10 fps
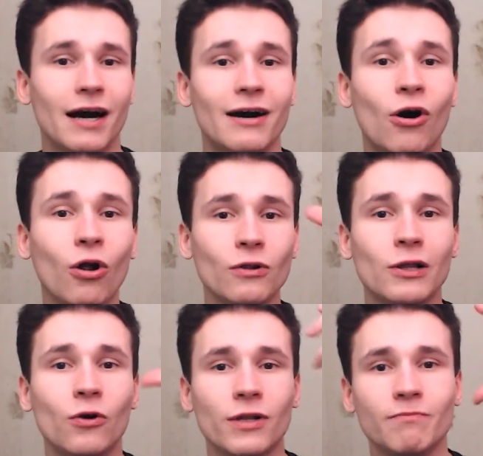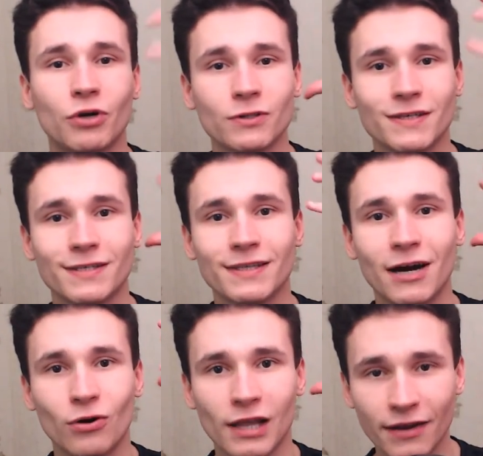All learning process in
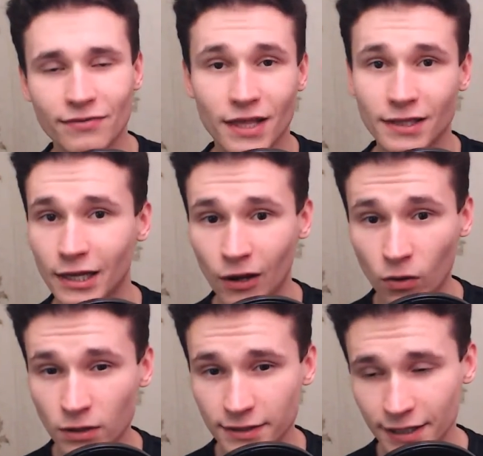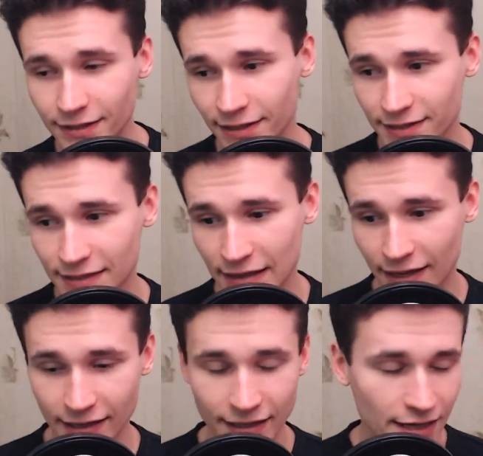our life that I learned, it is
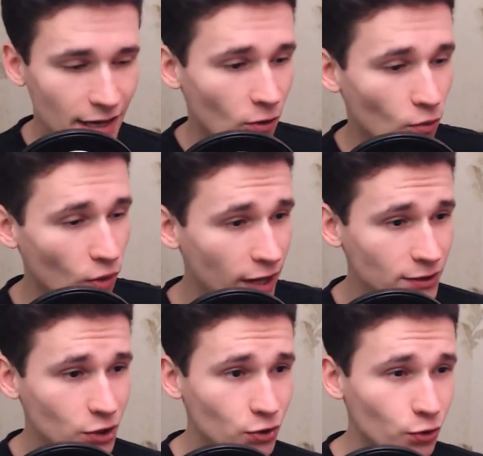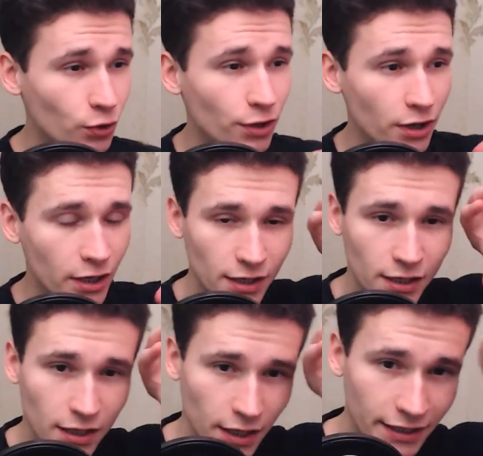like when you
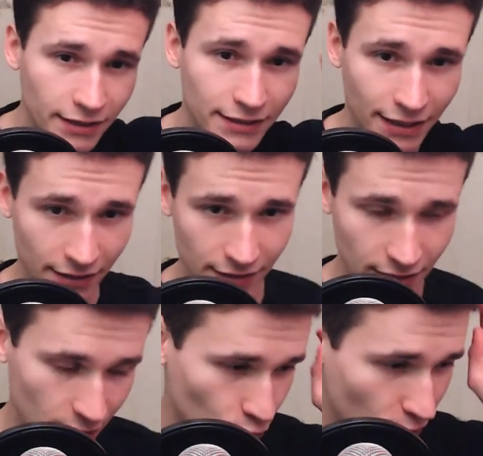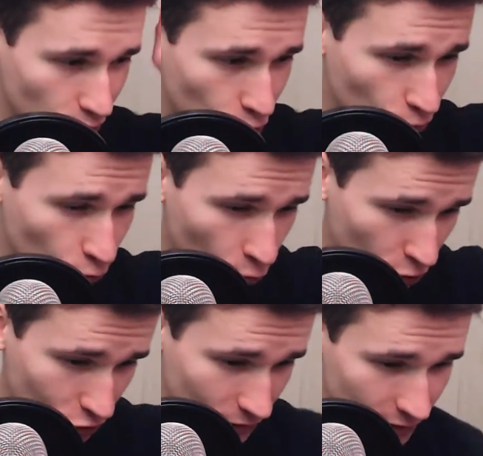into it, when you
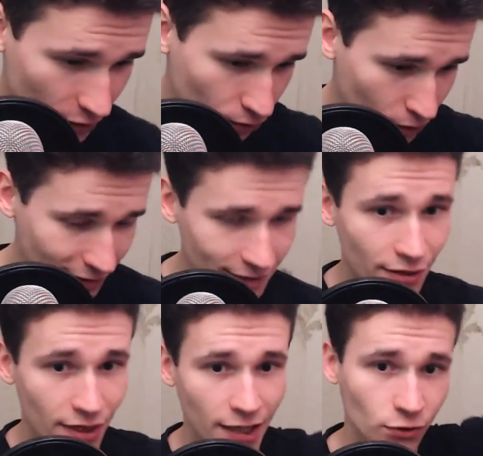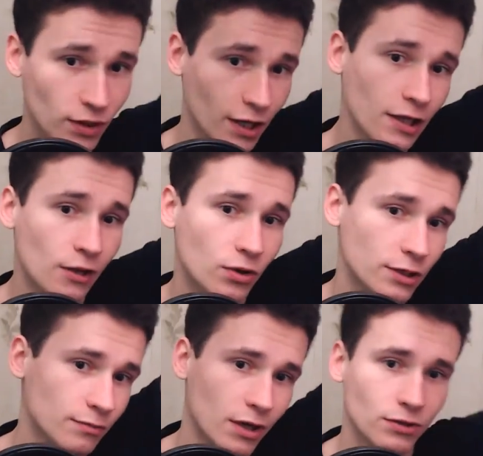watch inside of it, then you can
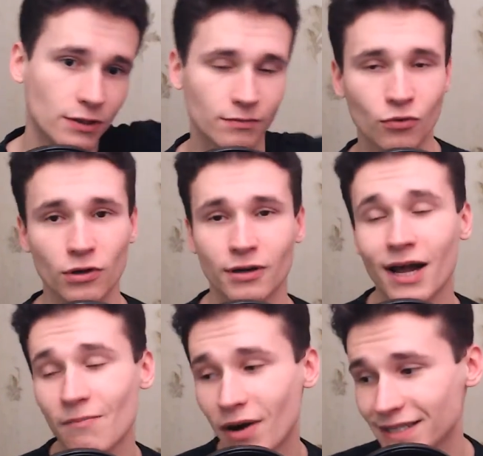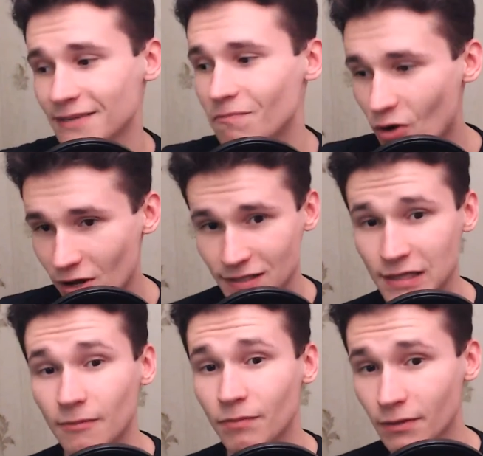learn about it more but
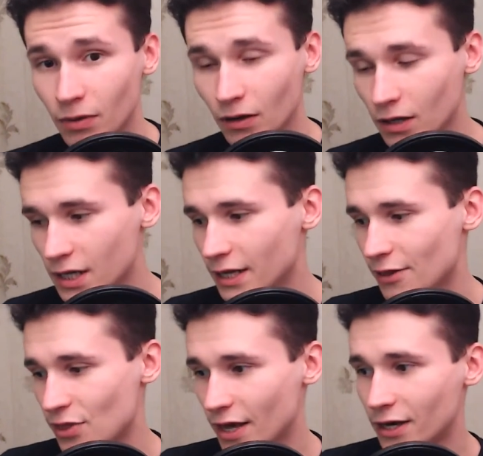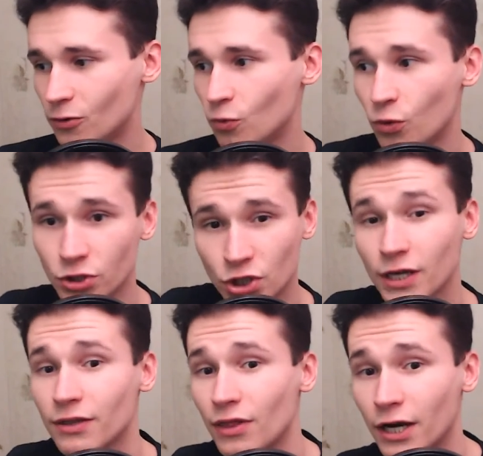mostly people they are watching
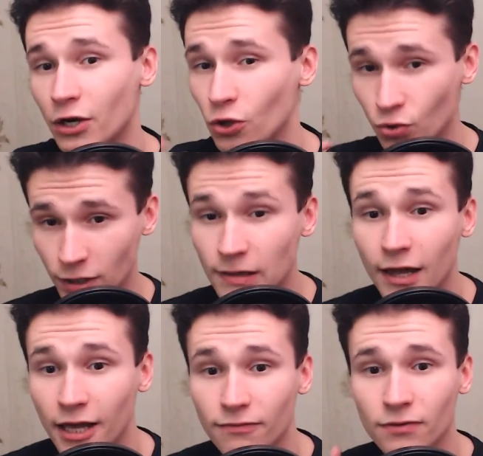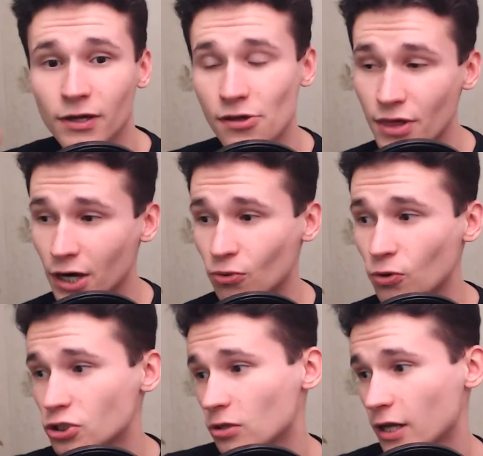at their current life they are
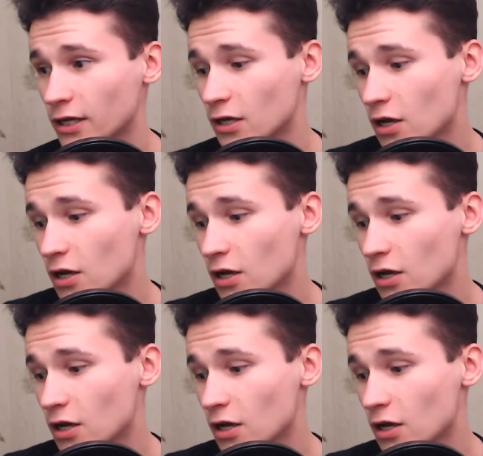watching like